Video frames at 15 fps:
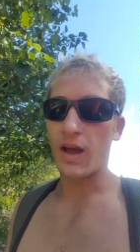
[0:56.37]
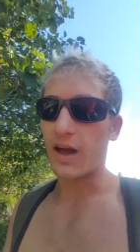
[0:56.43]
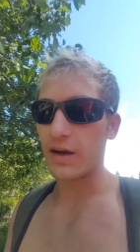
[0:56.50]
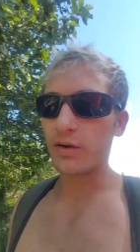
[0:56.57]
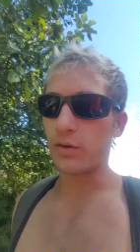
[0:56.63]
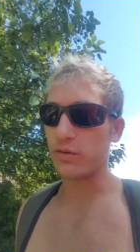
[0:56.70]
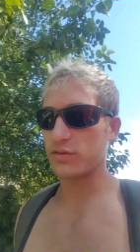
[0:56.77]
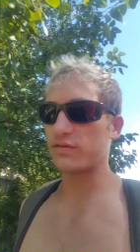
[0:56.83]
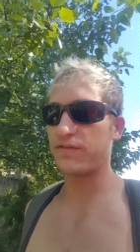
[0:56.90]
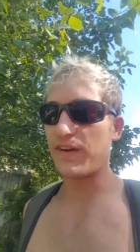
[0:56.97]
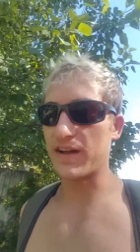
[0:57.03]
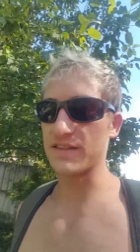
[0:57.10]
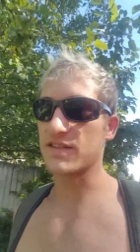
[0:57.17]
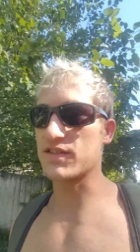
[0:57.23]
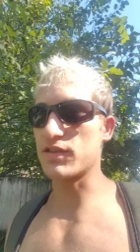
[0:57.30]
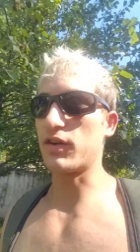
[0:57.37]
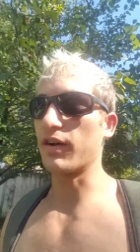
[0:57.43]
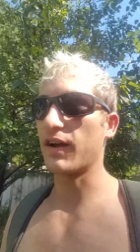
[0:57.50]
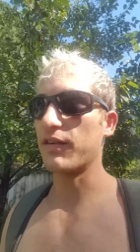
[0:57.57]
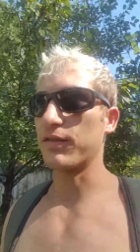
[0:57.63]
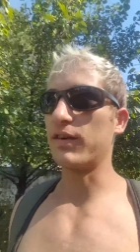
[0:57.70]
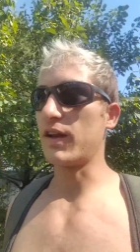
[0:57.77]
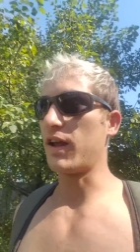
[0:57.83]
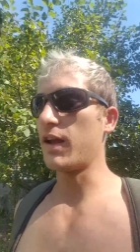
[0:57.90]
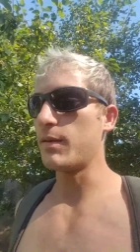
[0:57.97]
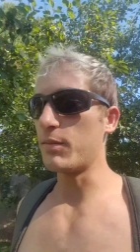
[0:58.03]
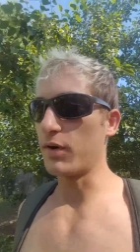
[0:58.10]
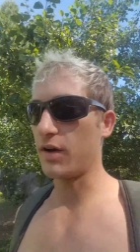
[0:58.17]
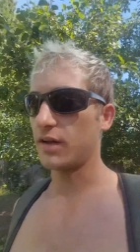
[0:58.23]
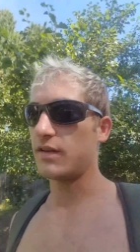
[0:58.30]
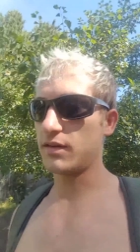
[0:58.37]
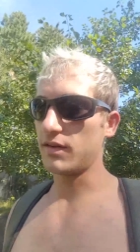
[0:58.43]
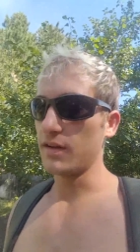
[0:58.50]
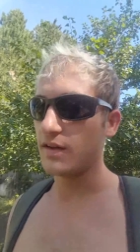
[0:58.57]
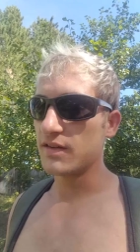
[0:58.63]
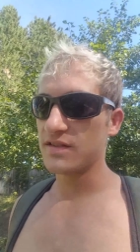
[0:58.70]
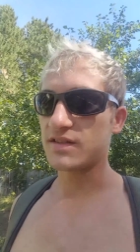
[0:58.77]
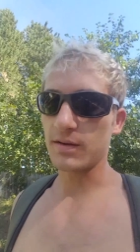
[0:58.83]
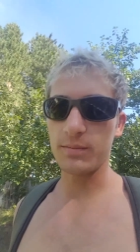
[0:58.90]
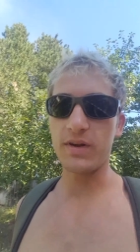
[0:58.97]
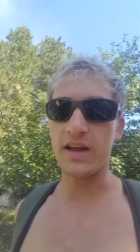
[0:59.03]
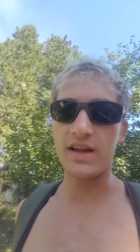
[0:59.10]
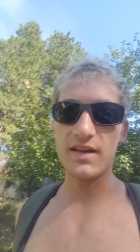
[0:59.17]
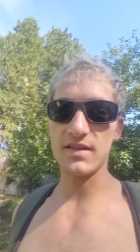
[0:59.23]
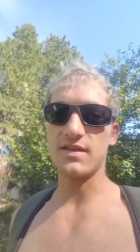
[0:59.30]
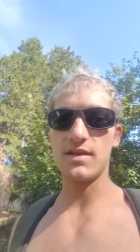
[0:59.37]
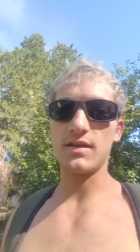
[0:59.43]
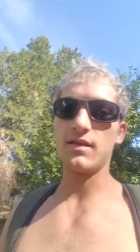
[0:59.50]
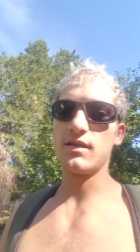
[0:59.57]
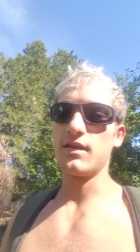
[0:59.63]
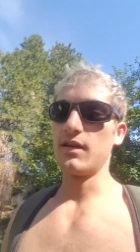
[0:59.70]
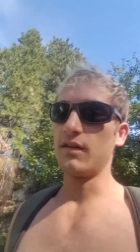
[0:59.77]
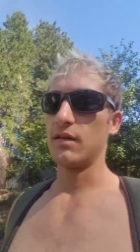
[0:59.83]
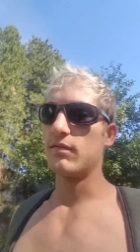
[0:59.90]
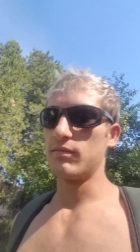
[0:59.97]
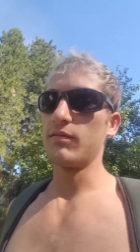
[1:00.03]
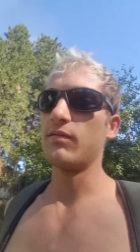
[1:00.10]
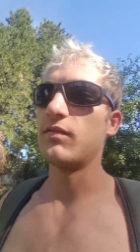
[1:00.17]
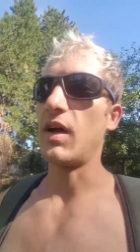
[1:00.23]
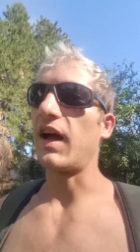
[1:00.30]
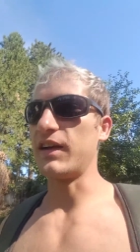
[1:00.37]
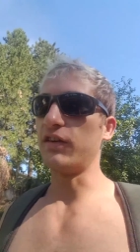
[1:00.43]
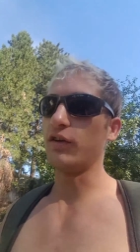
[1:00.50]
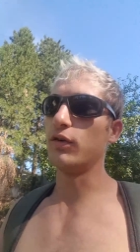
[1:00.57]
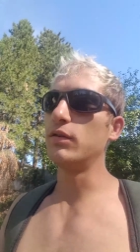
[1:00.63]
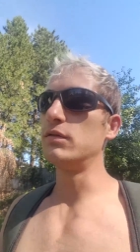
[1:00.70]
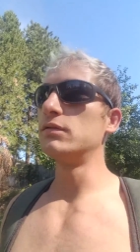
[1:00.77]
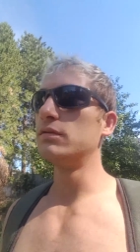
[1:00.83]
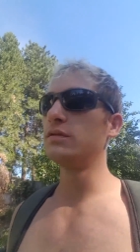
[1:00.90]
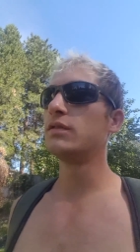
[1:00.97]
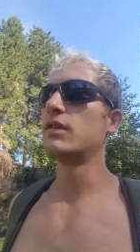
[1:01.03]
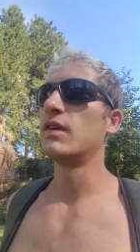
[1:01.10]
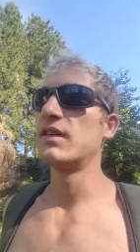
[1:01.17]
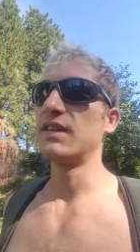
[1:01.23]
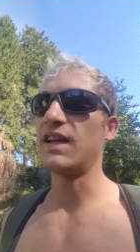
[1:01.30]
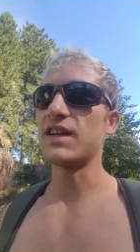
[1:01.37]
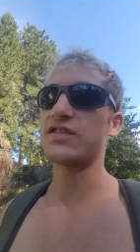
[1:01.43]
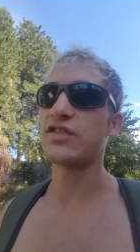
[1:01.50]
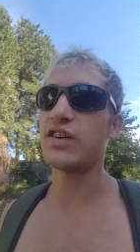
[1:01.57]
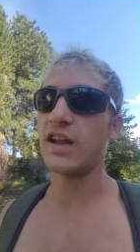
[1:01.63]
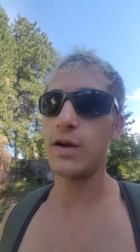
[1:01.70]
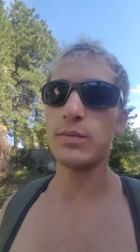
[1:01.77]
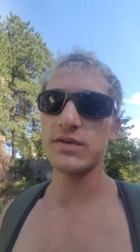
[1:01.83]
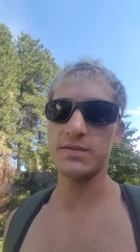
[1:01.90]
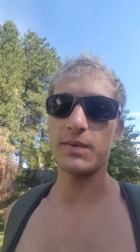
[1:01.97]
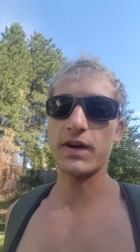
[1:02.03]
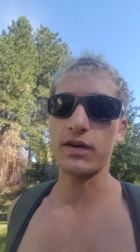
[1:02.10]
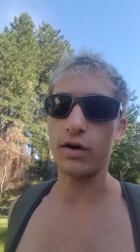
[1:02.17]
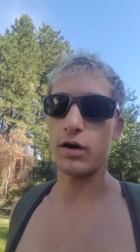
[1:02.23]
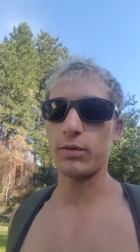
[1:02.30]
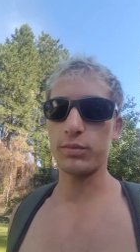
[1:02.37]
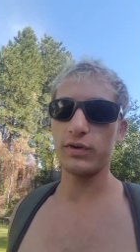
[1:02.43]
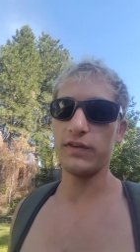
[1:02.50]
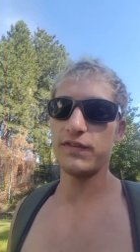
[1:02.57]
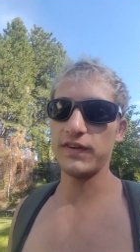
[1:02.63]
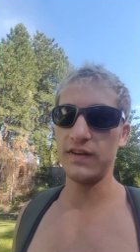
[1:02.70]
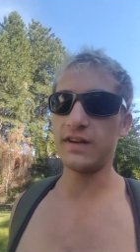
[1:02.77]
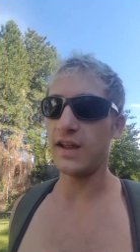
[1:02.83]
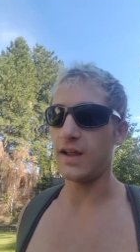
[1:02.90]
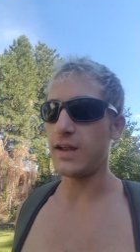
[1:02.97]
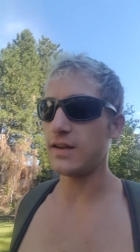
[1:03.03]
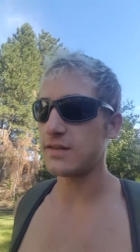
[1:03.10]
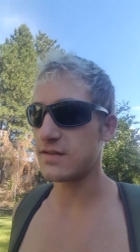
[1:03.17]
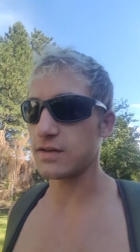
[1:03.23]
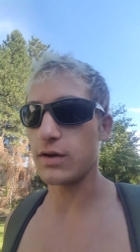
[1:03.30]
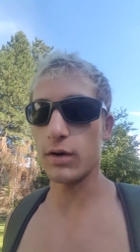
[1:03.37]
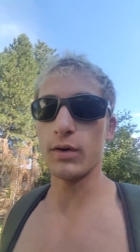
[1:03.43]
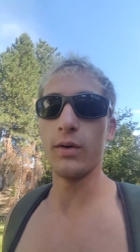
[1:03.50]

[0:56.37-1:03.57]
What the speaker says: I don't fast this long every day, but some days I do. Yesterday was my carb refeed day, so